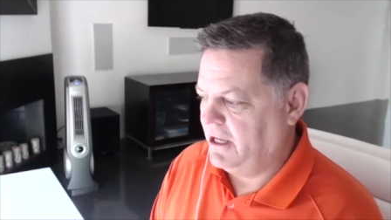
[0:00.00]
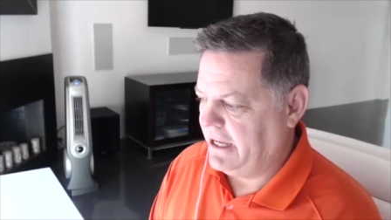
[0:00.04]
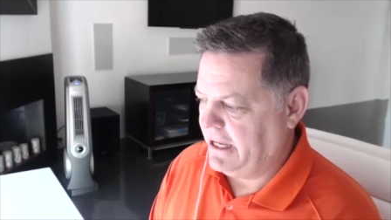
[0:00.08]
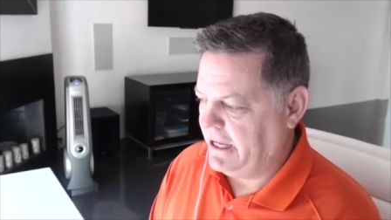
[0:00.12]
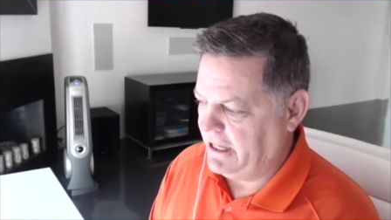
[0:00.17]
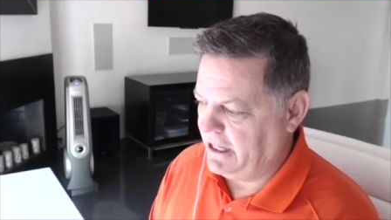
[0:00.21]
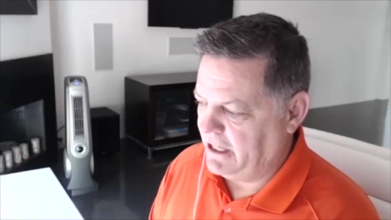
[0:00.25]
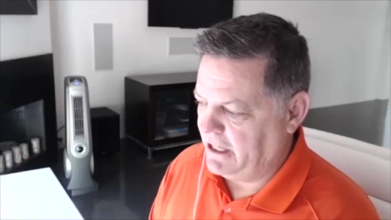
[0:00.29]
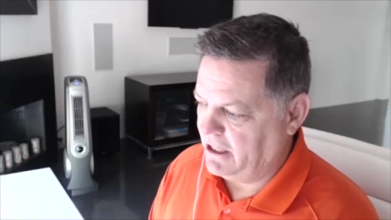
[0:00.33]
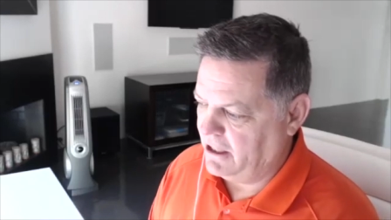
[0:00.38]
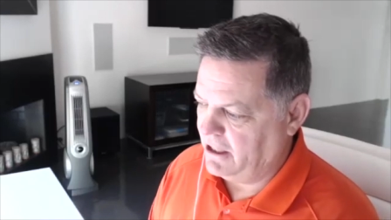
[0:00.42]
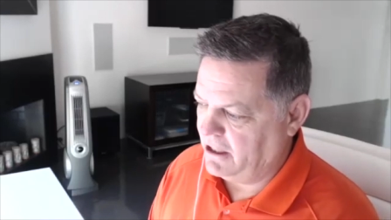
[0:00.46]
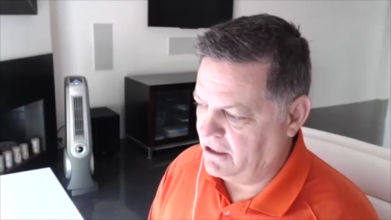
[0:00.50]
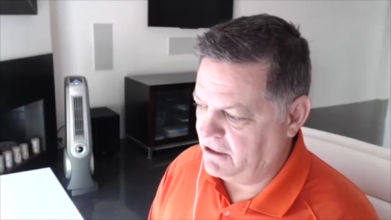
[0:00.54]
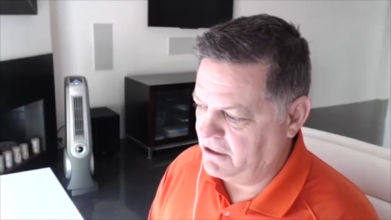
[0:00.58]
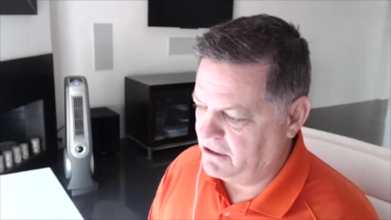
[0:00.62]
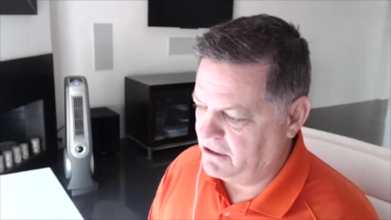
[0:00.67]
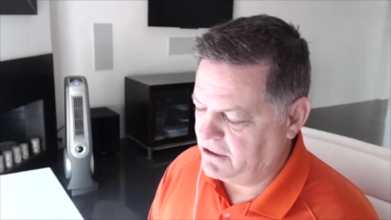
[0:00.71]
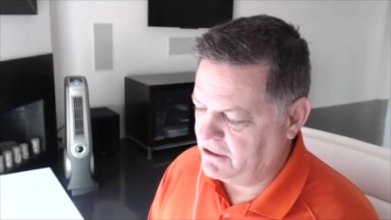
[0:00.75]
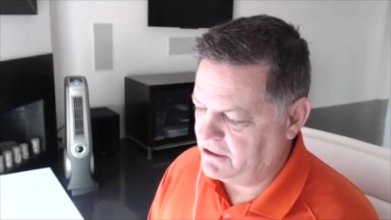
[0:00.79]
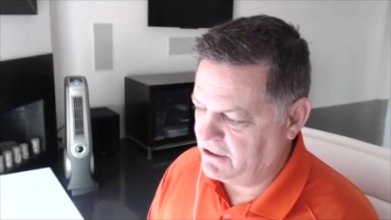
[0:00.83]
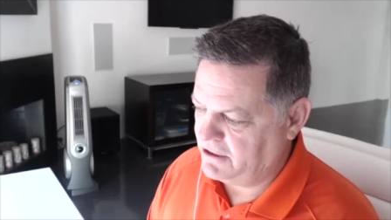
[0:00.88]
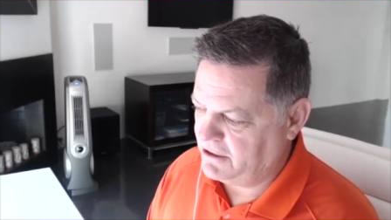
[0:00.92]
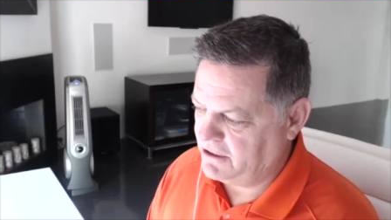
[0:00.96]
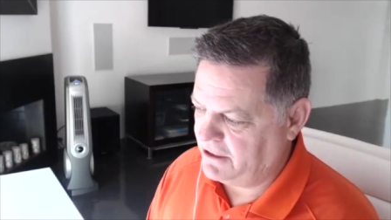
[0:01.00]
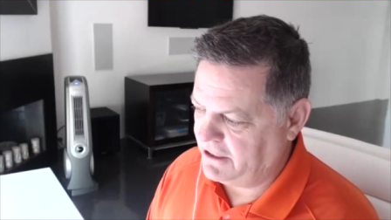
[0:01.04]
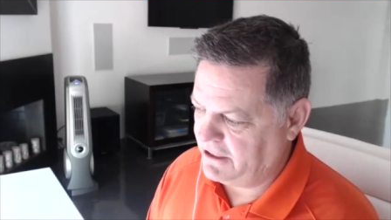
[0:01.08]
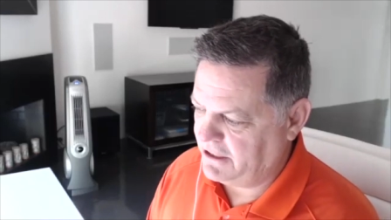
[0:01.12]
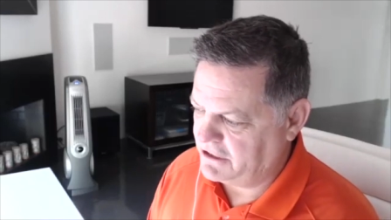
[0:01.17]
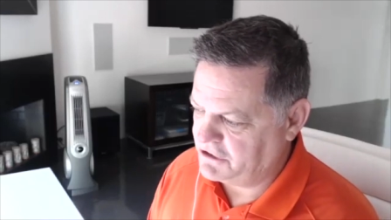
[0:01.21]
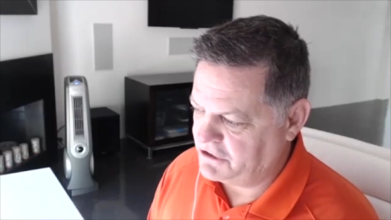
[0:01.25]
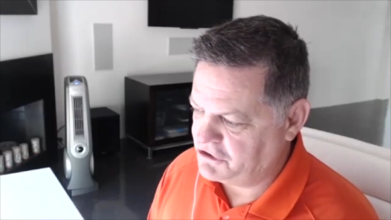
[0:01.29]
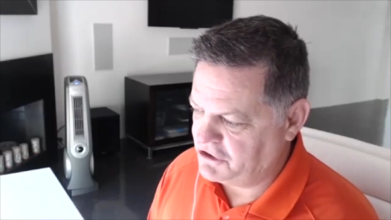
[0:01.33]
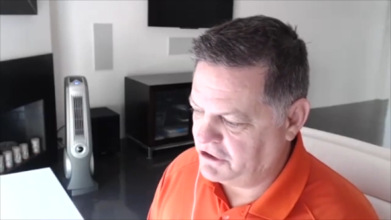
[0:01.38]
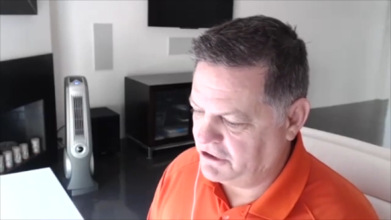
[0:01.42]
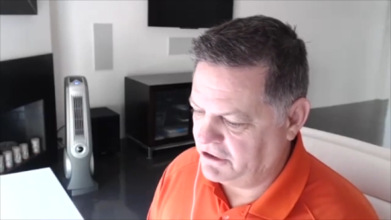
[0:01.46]
and
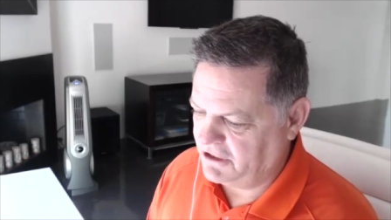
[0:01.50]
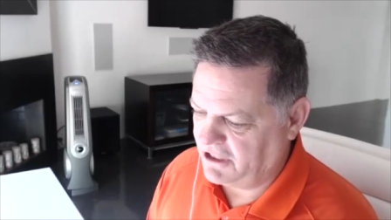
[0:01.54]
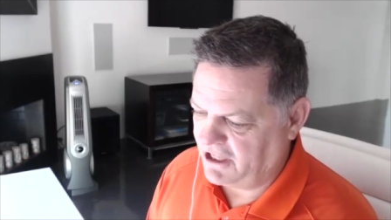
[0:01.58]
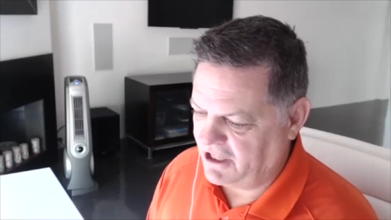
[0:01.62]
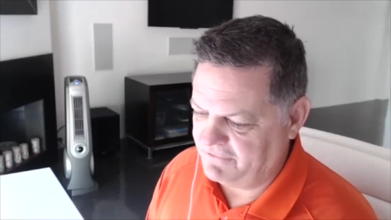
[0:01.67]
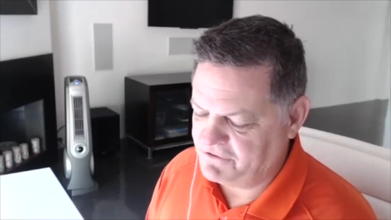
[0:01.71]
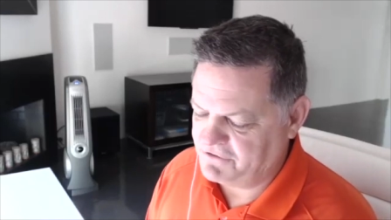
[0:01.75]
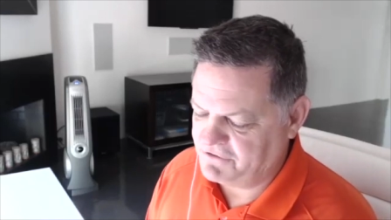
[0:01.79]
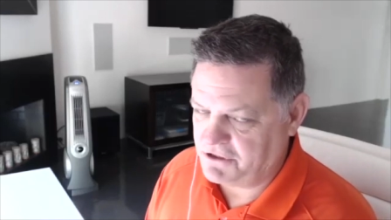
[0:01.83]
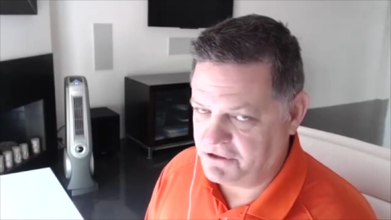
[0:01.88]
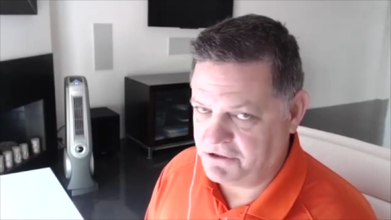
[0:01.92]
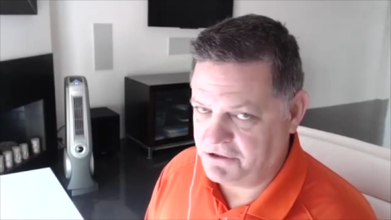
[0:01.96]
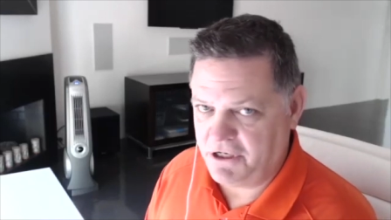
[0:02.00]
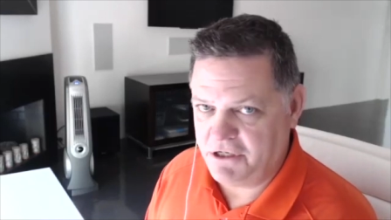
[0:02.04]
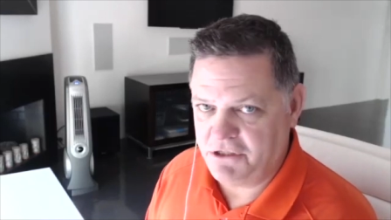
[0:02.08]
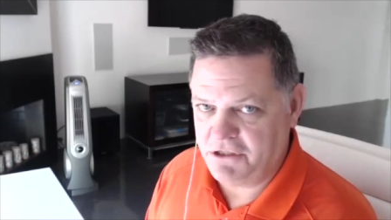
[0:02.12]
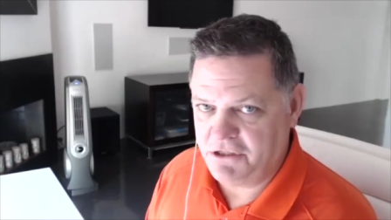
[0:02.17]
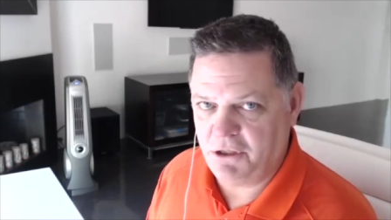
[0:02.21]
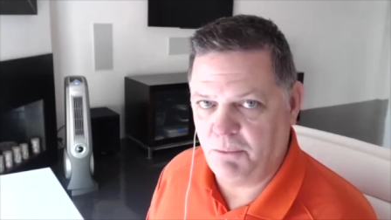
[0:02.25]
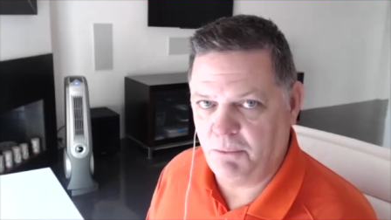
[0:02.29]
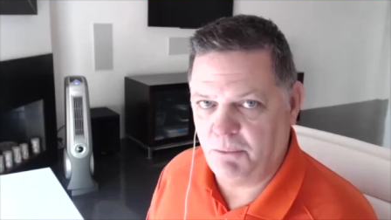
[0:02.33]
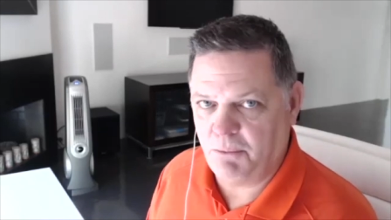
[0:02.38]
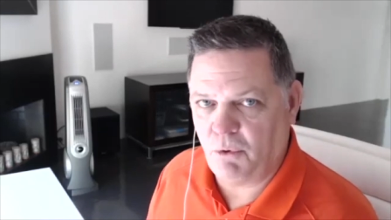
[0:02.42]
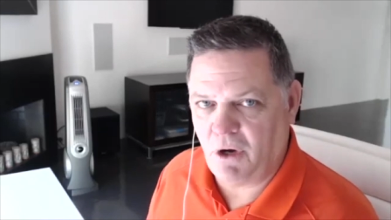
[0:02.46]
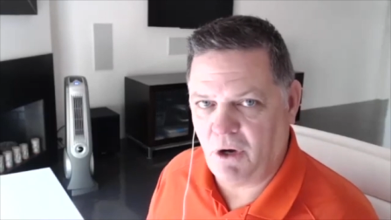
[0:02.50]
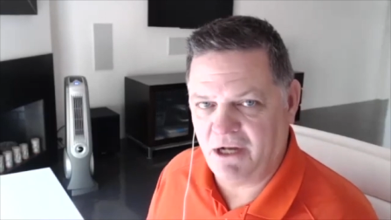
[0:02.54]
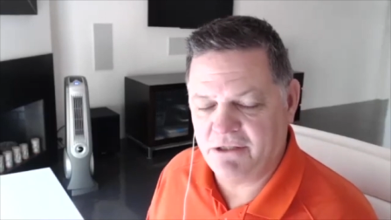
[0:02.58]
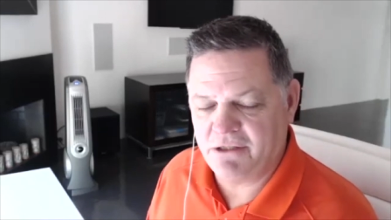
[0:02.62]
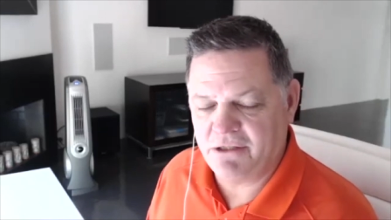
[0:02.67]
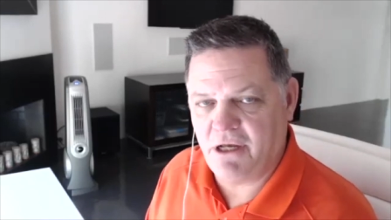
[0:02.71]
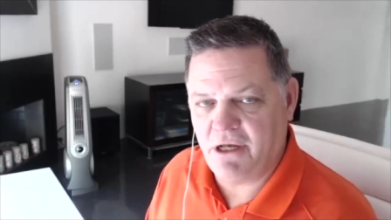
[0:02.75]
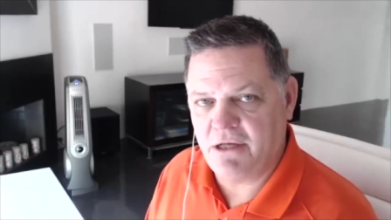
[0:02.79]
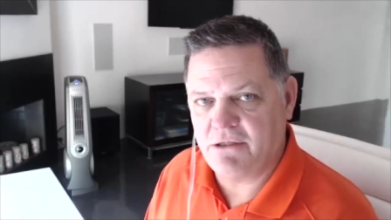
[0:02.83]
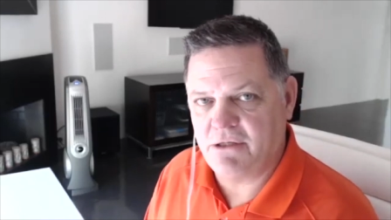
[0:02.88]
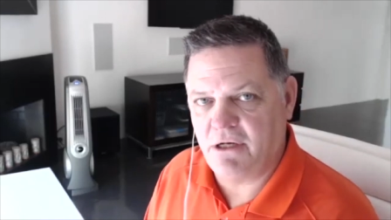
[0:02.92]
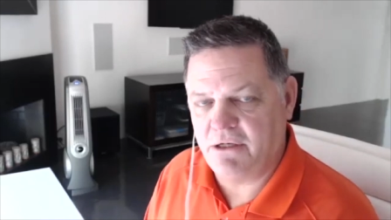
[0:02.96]
and she loves the teaching
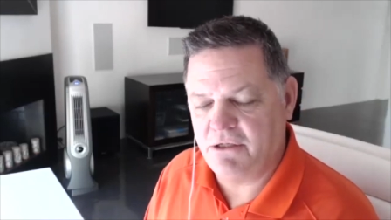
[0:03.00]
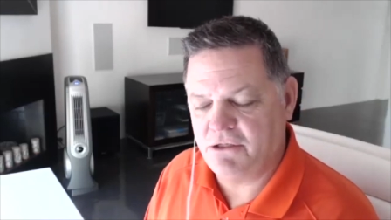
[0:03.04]
process.